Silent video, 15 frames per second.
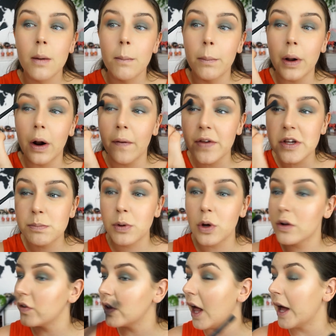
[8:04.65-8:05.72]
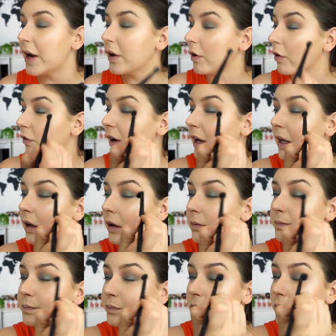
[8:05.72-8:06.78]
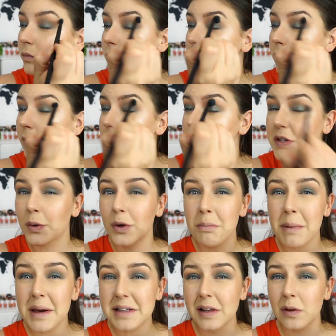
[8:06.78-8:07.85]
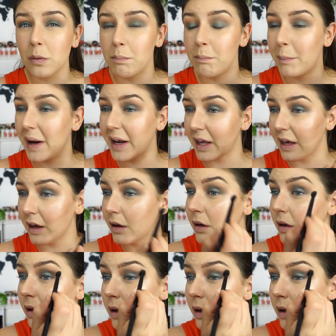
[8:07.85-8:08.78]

but on this beautiful hunter green, it sort of makes it look muddy.